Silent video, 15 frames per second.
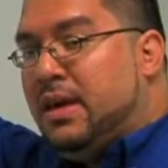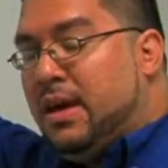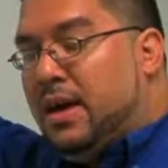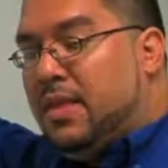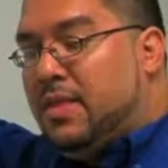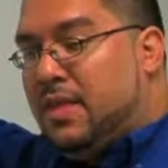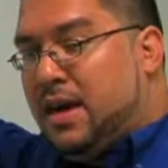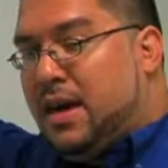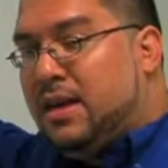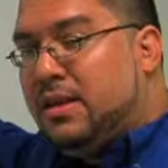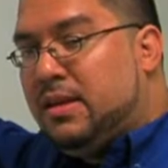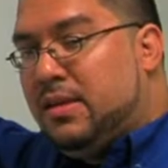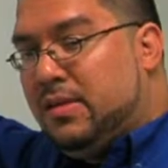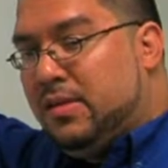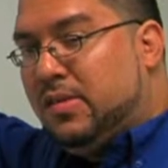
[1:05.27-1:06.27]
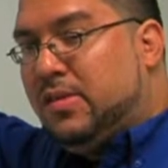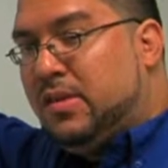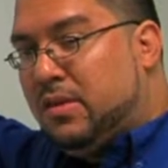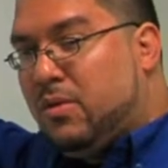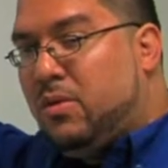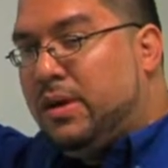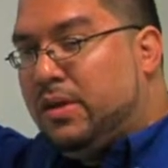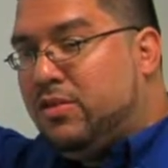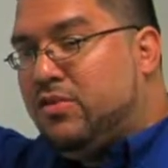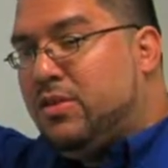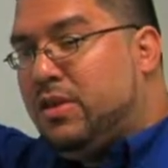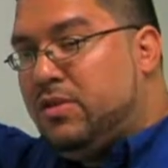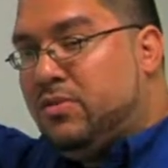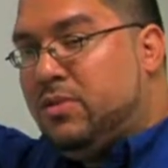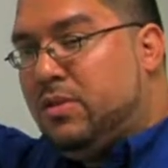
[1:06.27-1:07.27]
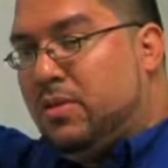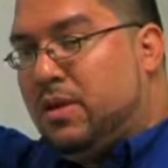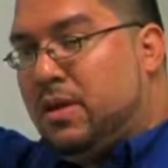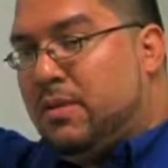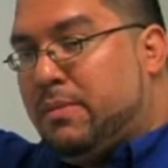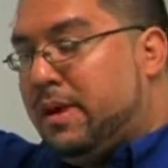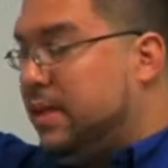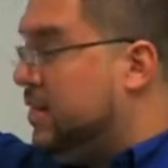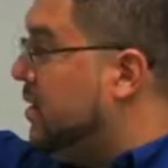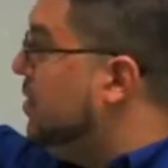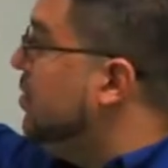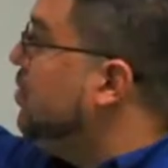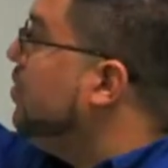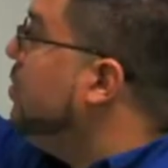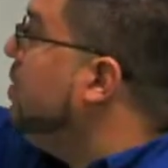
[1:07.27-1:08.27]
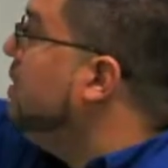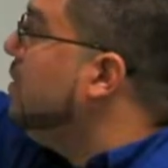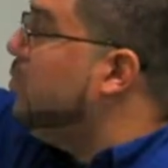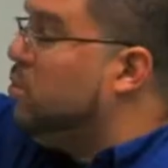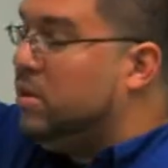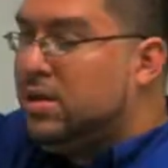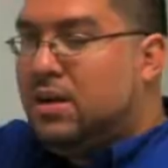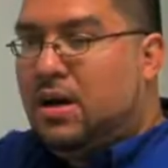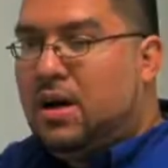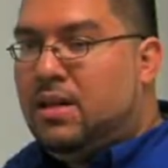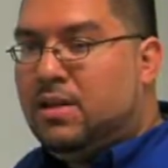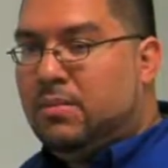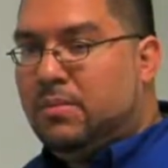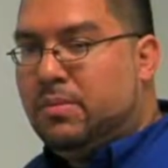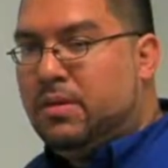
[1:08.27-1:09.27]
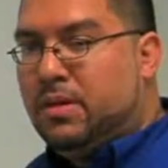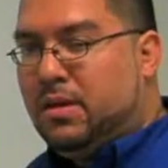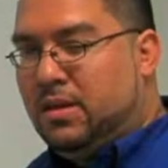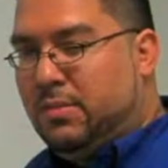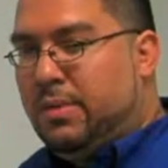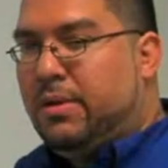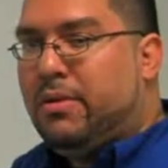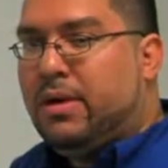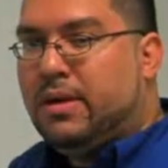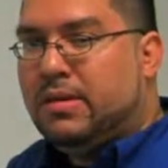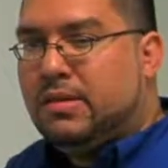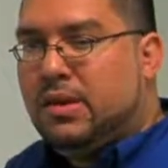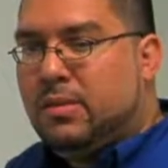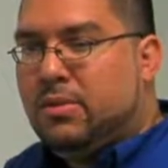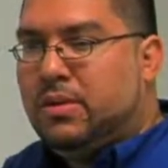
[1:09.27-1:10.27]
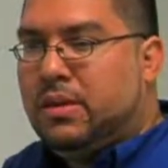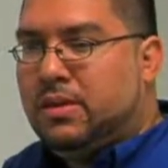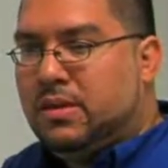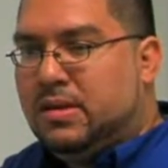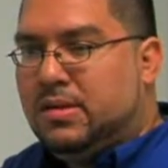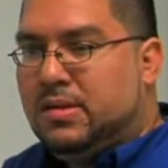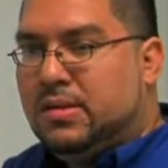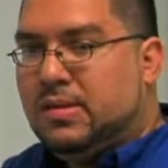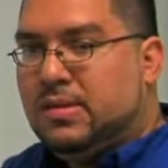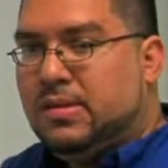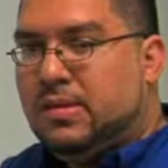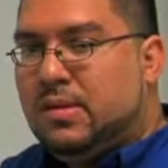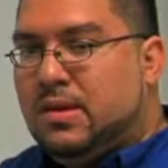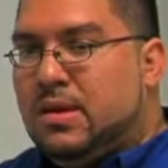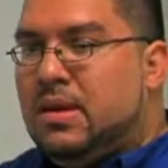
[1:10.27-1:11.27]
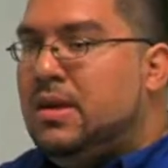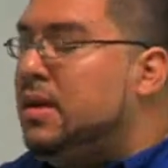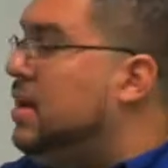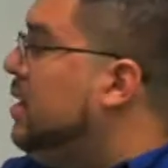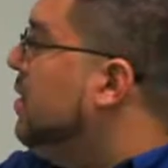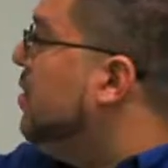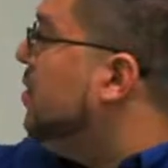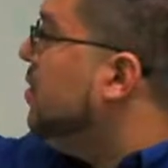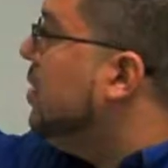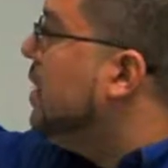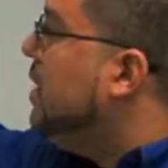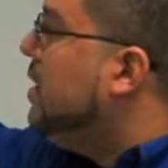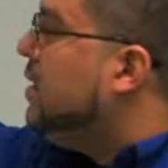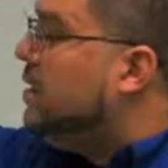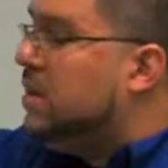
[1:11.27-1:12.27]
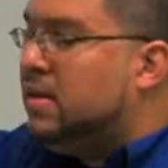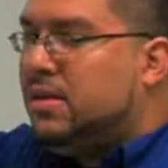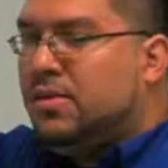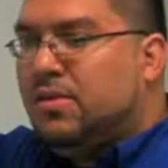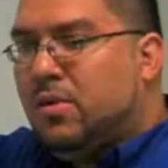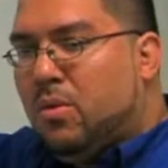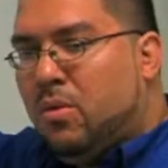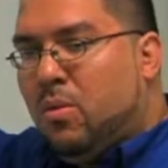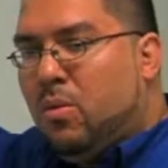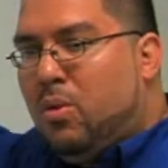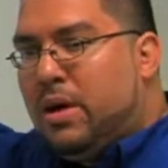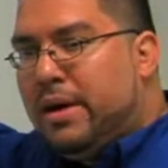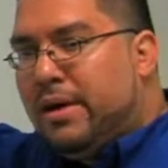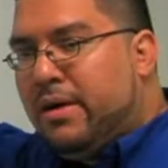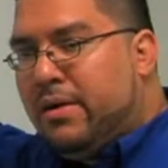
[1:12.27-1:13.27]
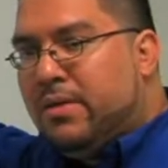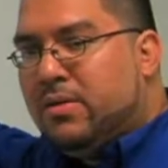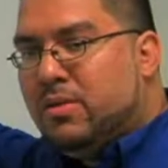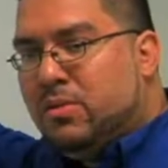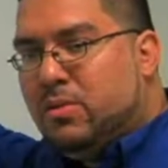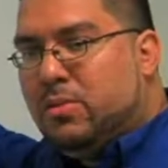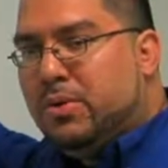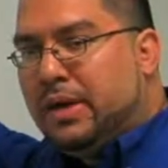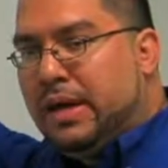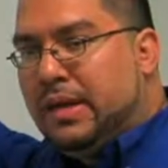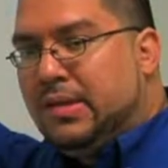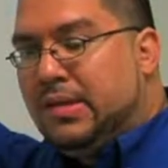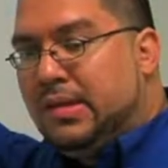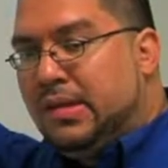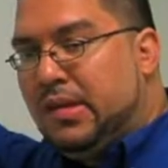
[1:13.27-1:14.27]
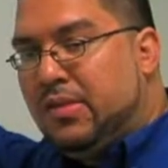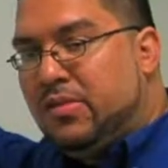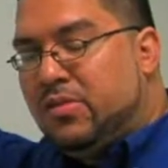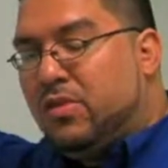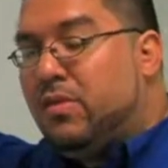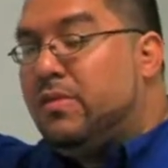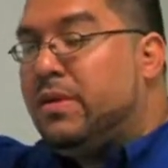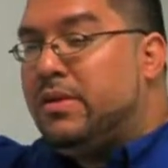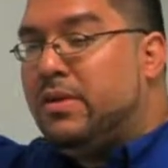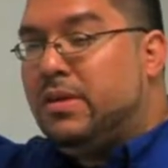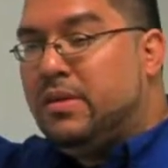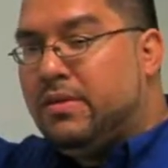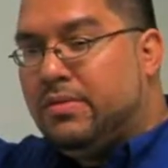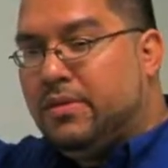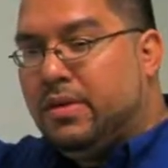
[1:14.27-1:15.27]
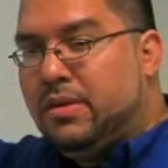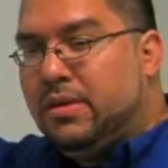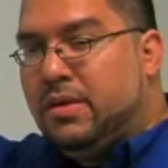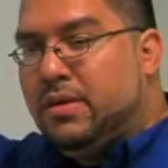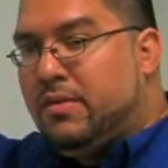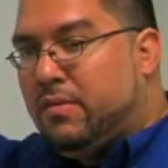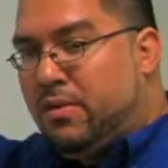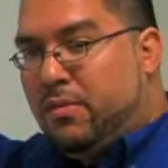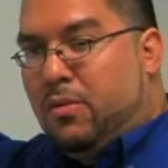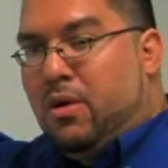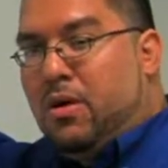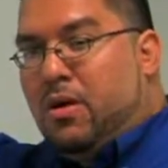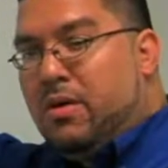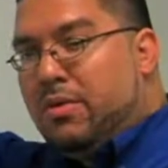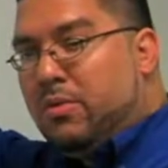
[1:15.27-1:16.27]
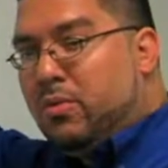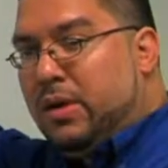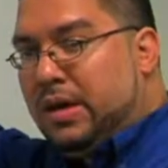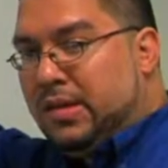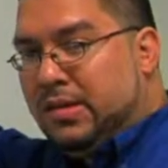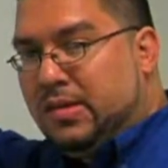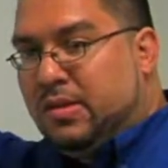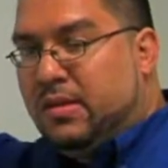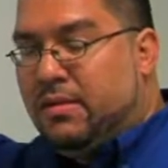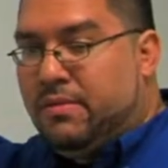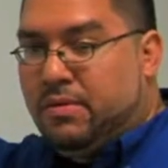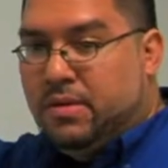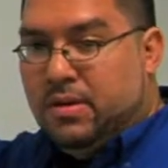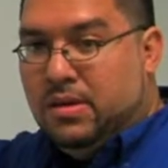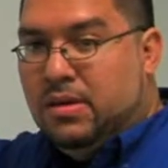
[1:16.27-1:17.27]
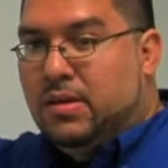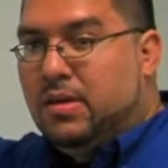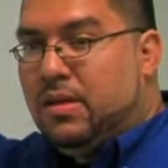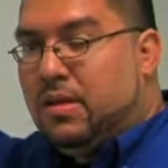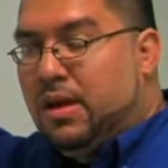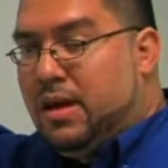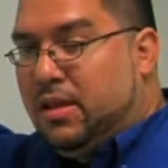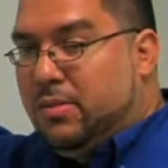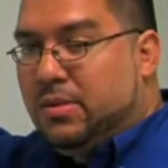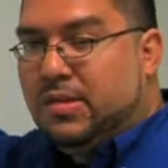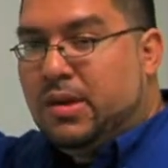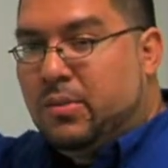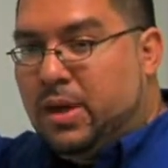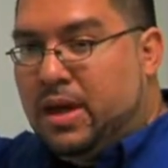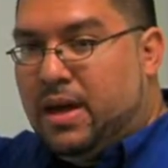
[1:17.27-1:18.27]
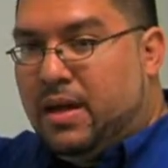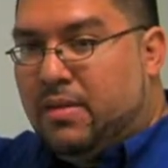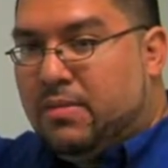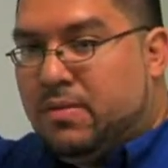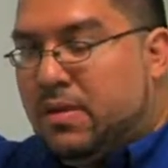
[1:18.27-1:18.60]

And that is quite strange when you think about it, that there's only one column in the periodic table that does this. So the key idea is, why are the noble gases so very different from all the rest of the elements that we have?